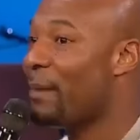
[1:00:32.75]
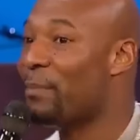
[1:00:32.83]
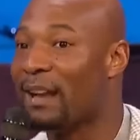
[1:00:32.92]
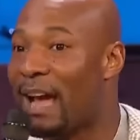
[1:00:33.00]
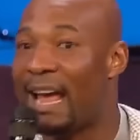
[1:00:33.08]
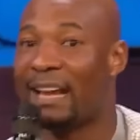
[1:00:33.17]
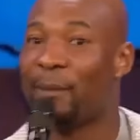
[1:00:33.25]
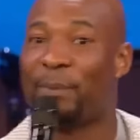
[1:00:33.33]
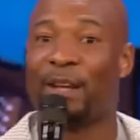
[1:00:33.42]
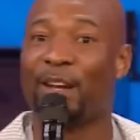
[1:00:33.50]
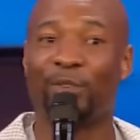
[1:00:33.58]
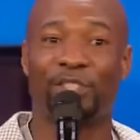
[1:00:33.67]
ain't been eyeing up
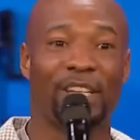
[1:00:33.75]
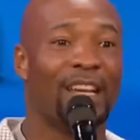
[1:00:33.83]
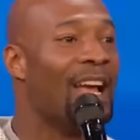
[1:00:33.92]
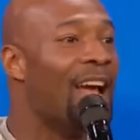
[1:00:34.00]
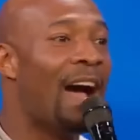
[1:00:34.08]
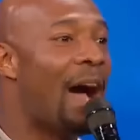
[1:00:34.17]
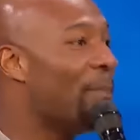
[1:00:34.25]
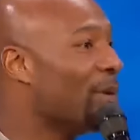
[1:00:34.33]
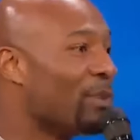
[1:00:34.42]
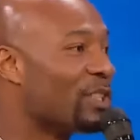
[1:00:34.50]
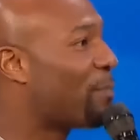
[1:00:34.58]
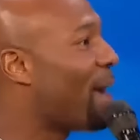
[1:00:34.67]
here no jeans. I've
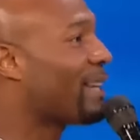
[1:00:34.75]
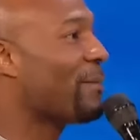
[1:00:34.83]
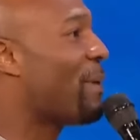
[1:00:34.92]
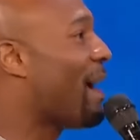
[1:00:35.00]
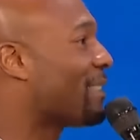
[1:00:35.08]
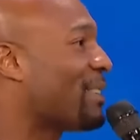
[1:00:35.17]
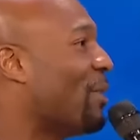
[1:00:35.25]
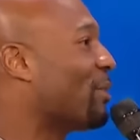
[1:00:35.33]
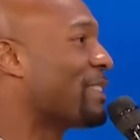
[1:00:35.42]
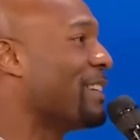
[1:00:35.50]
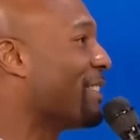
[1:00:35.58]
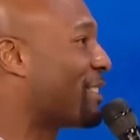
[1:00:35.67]
been respecting Pastor
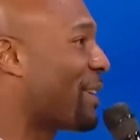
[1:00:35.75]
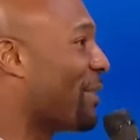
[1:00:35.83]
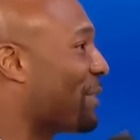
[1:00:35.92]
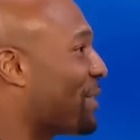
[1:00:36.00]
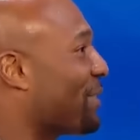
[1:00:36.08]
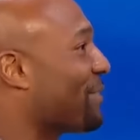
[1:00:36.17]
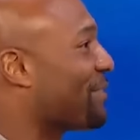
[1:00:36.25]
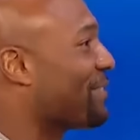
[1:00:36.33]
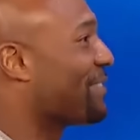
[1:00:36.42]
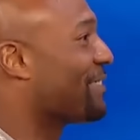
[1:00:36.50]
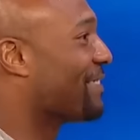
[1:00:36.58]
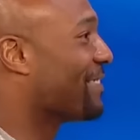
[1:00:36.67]
Osteen's church.
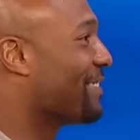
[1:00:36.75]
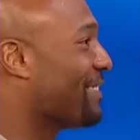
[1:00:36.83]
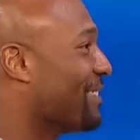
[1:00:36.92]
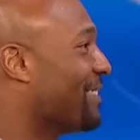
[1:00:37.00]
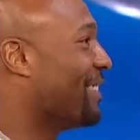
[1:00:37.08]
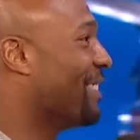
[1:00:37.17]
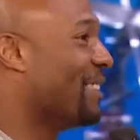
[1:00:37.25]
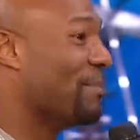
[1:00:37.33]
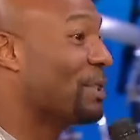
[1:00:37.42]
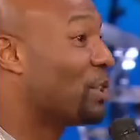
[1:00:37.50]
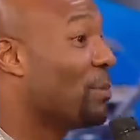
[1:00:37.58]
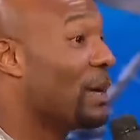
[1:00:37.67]

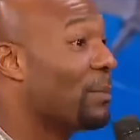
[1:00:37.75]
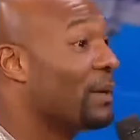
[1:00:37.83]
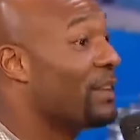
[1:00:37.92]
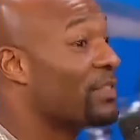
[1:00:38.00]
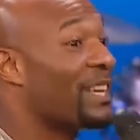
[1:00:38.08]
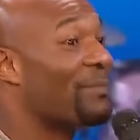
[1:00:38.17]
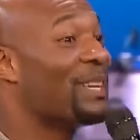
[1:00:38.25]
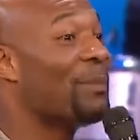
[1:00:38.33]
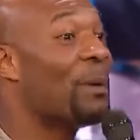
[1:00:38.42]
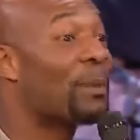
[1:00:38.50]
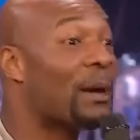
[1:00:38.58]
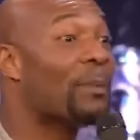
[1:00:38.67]
But you better believe
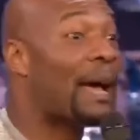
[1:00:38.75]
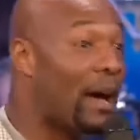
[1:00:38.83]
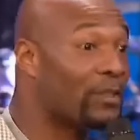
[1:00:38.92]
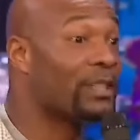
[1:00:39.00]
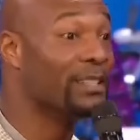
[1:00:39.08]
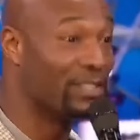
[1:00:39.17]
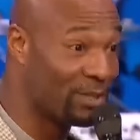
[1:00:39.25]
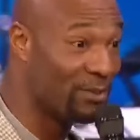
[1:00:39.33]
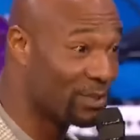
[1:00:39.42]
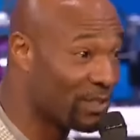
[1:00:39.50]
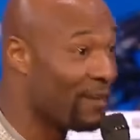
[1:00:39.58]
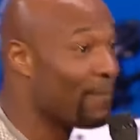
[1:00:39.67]
September, I'm coming out these
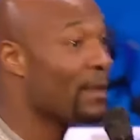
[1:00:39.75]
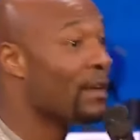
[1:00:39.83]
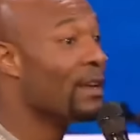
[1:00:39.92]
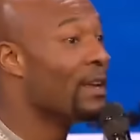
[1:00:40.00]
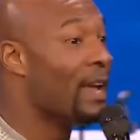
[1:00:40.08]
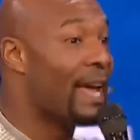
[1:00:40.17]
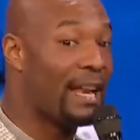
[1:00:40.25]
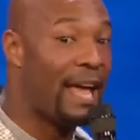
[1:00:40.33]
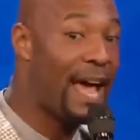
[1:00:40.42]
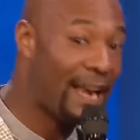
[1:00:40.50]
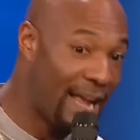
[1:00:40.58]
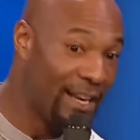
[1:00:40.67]
suits. And
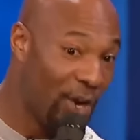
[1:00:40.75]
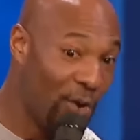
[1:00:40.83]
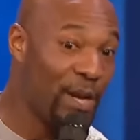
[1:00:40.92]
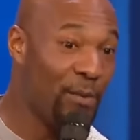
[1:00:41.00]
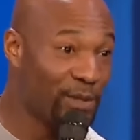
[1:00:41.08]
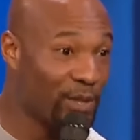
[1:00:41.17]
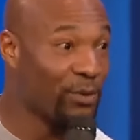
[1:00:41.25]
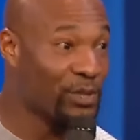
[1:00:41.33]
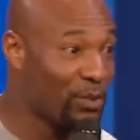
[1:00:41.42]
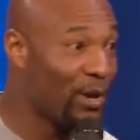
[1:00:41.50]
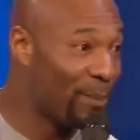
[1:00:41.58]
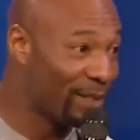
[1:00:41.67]
had I known he was going to
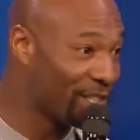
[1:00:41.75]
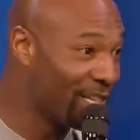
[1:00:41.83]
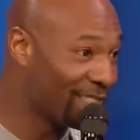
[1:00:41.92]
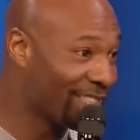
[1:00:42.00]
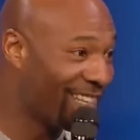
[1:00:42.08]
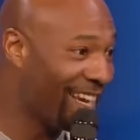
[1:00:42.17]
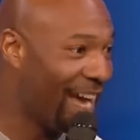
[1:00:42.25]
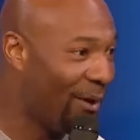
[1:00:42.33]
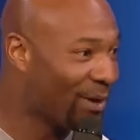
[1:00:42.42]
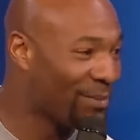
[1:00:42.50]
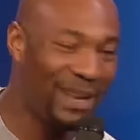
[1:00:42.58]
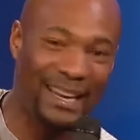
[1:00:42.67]
show up in jeans today, I
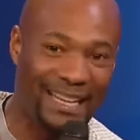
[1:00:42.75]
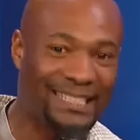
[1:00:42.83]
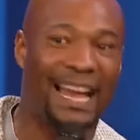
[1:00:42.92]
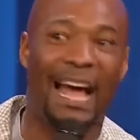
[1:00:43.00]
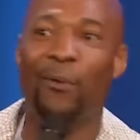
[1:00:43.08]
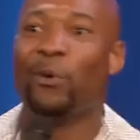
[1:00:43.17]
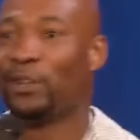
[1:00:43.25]
would have been like, that's how I